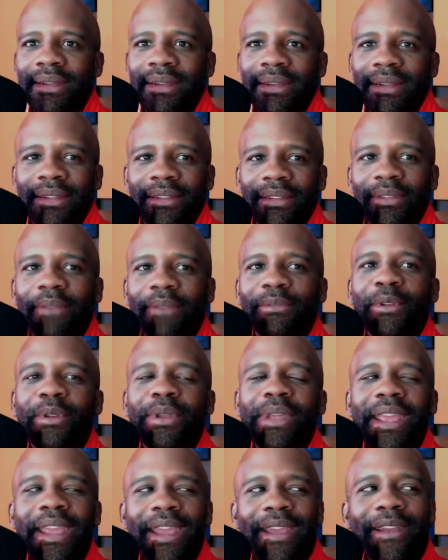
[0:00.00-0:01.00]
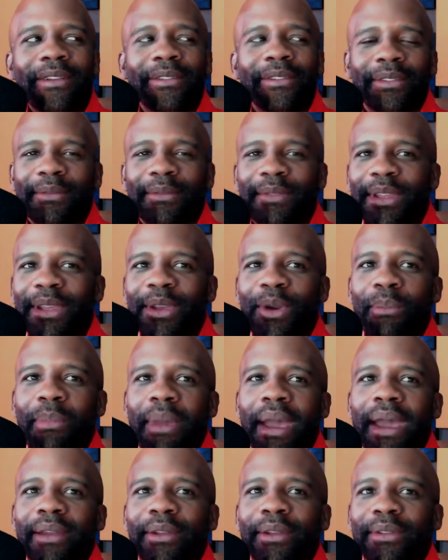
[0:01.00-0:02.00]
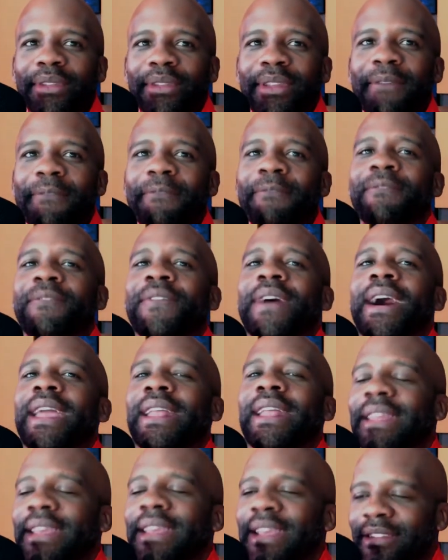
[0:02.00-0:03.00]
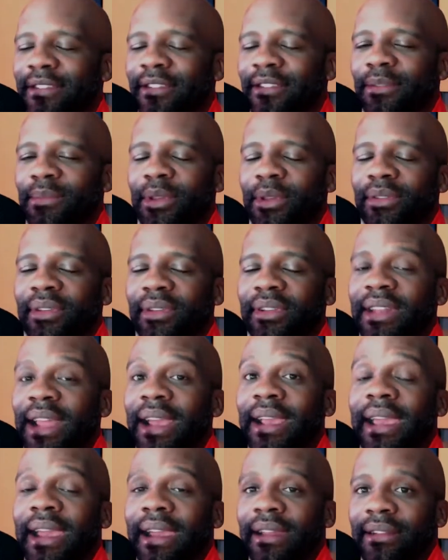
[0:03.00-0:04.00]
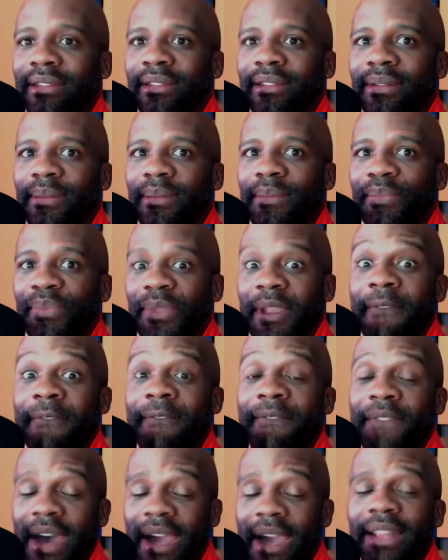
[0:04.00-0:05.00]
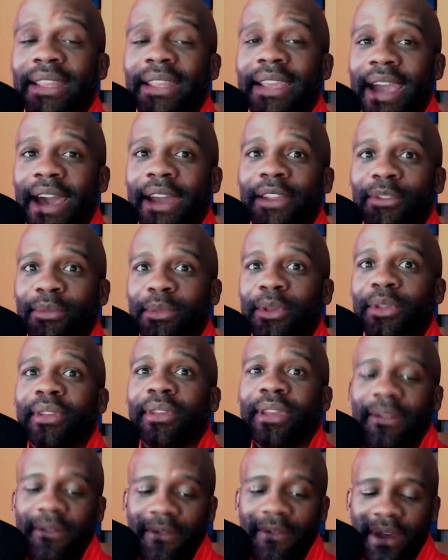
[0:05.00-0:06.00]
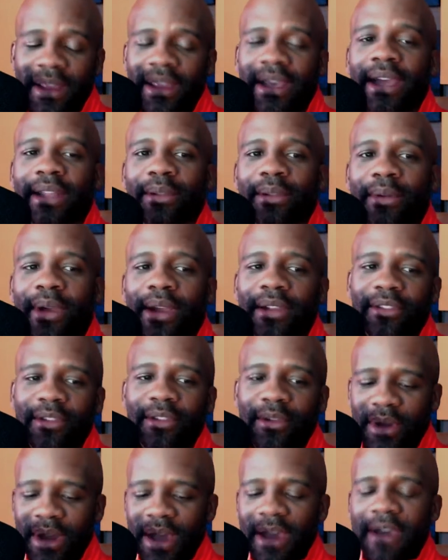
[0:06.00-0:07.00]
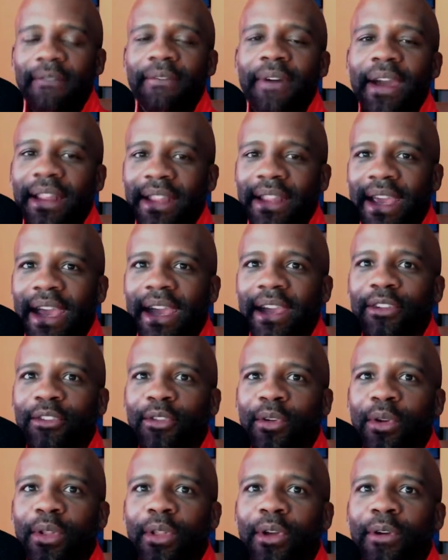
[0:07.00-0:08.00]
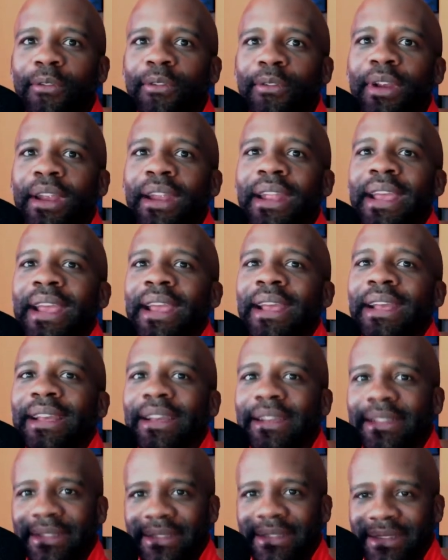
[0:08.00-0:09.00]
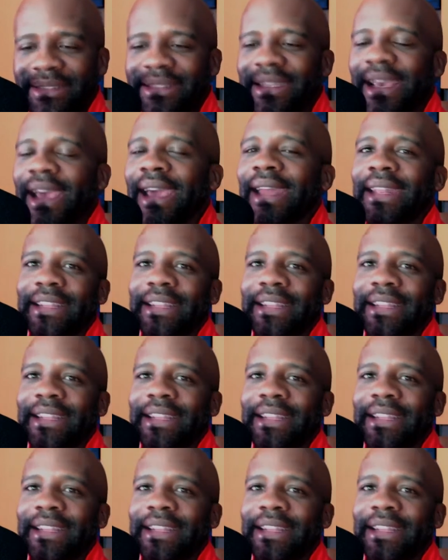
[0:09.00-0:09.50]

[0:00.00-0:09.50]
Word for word: So after years of legal battles, he finally gets his music. Decades. He finally got his music. He finally got the rights to it. Finally had control over it. Dead.